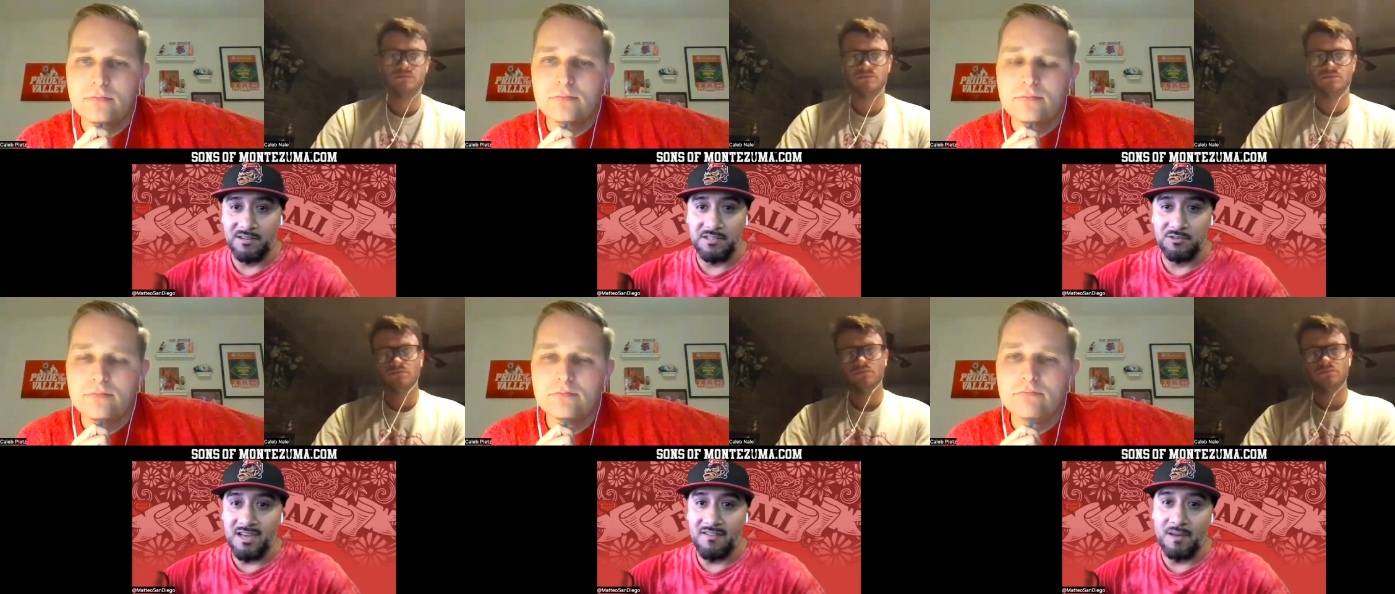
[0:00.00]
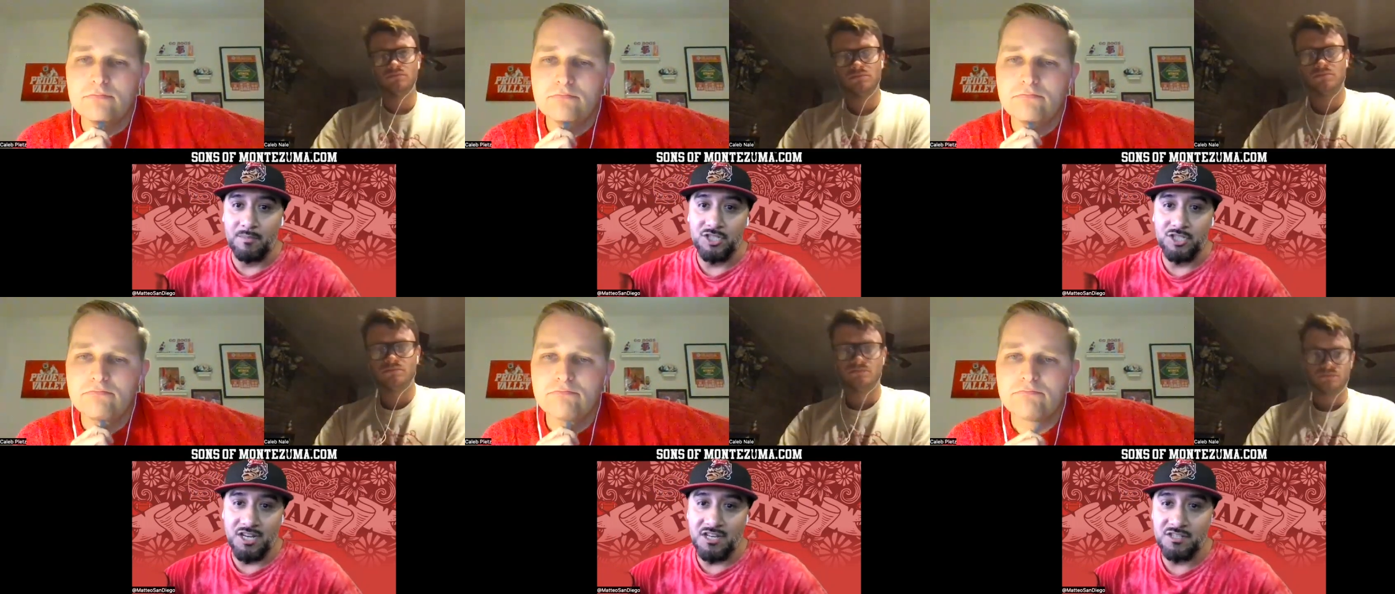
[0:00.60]
Speaker 1: You know, you have that much
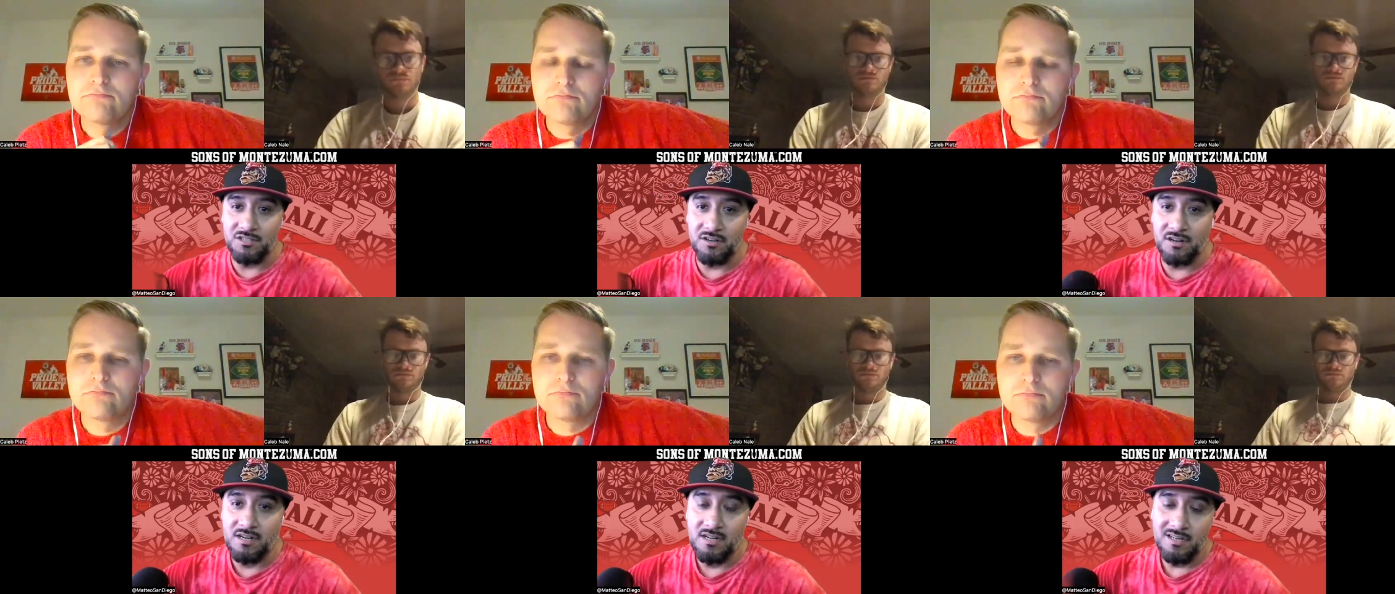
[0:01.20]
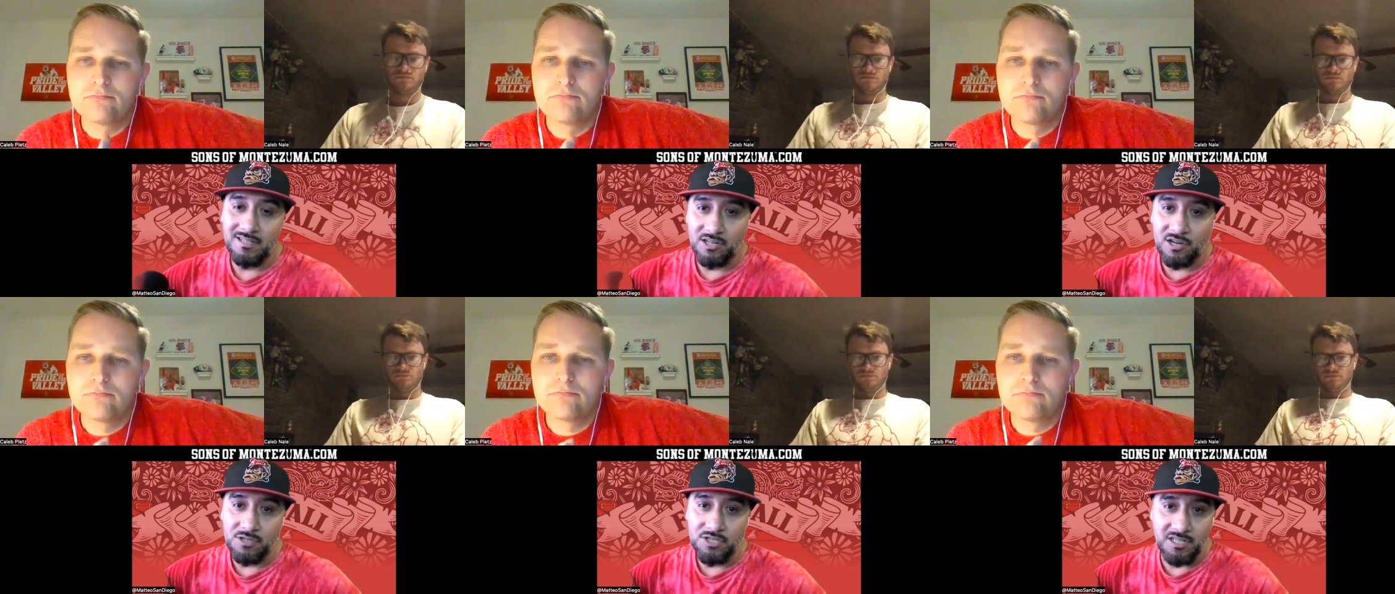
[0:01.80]
change in your in your
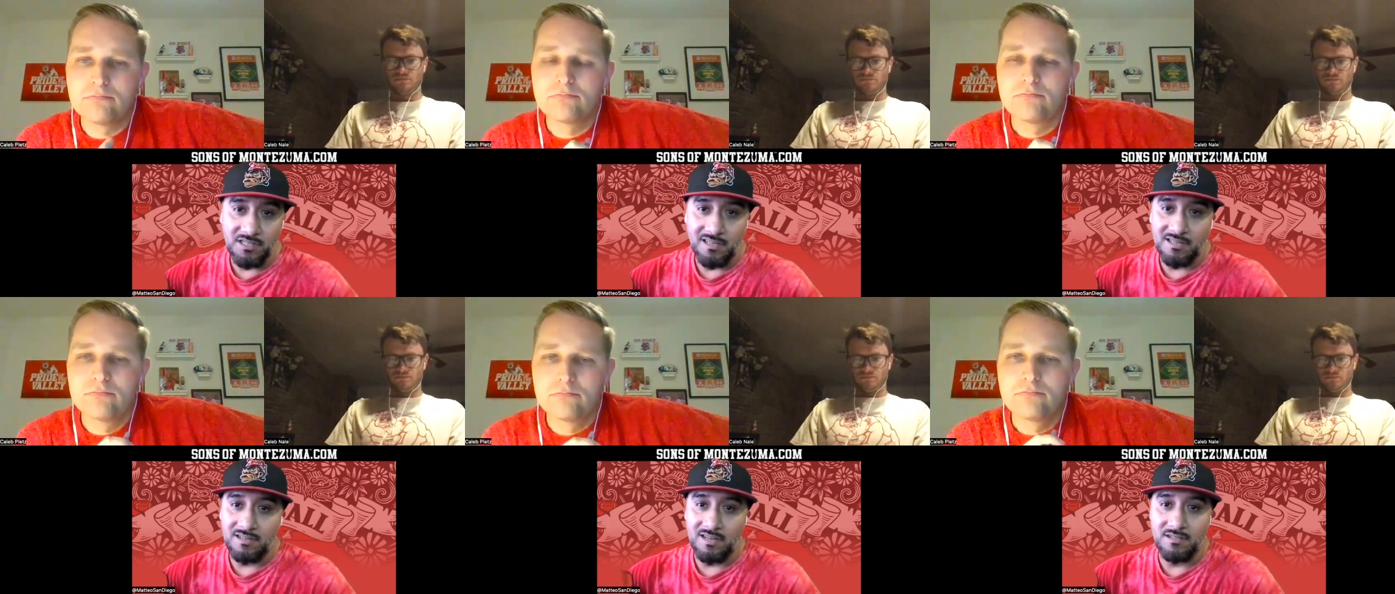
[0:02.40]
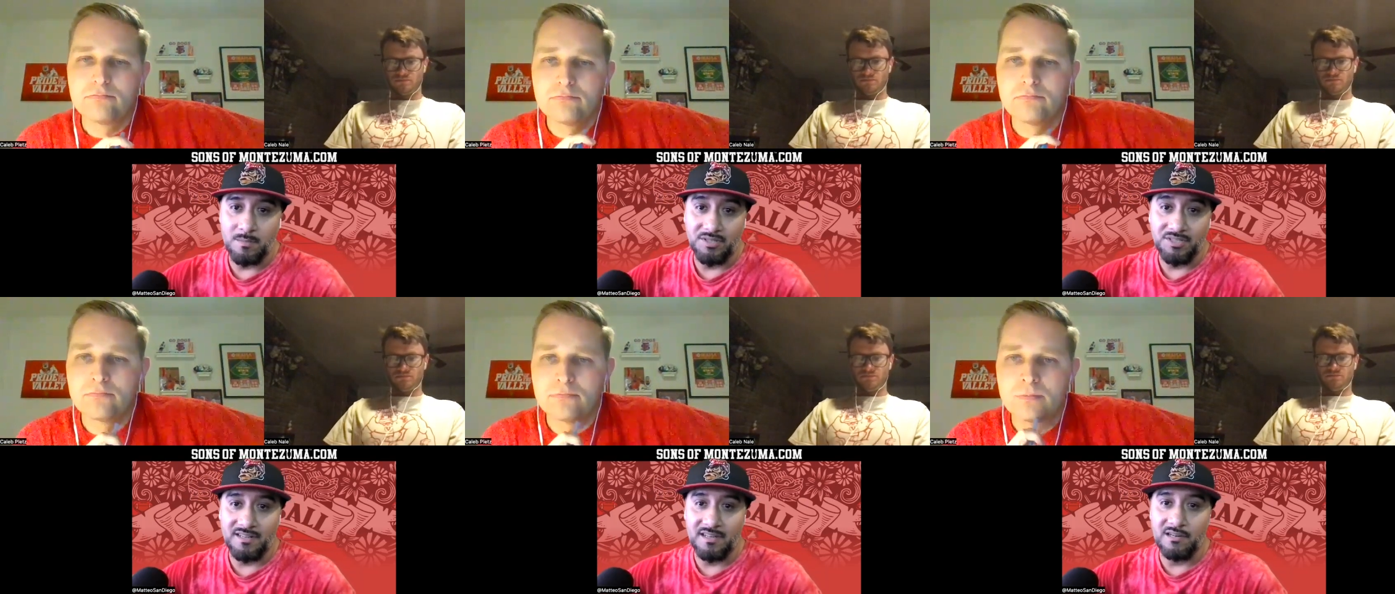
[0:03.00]
coaching and and your
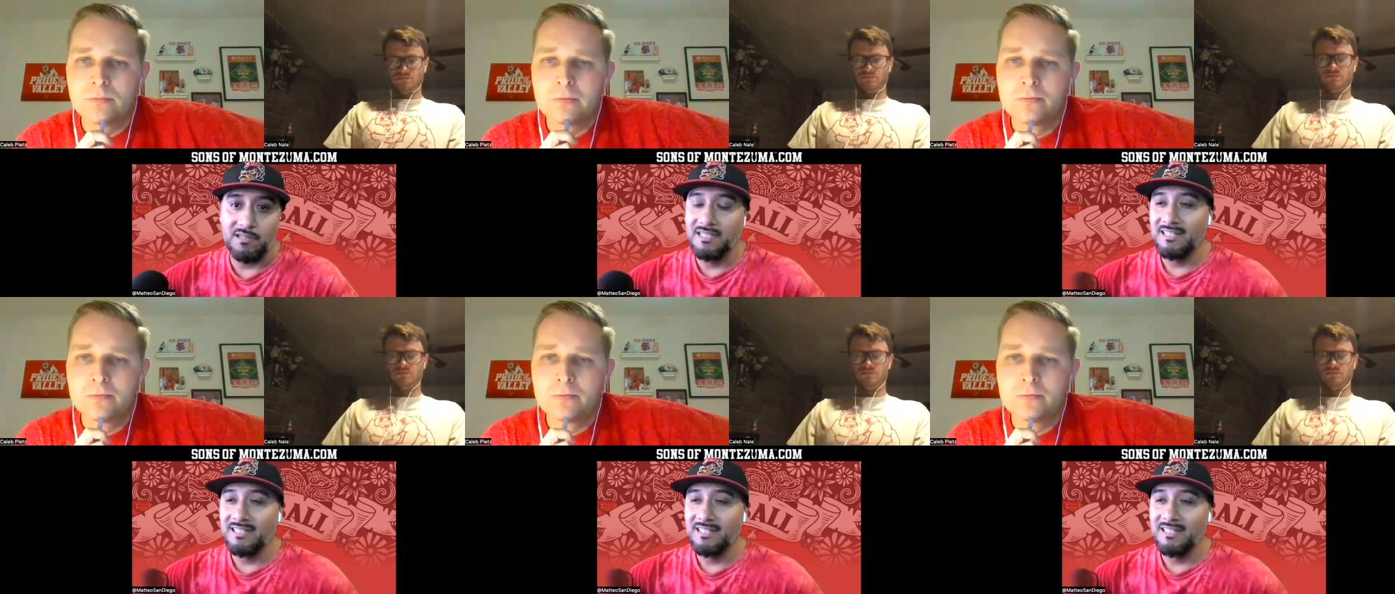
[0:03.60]
personnel.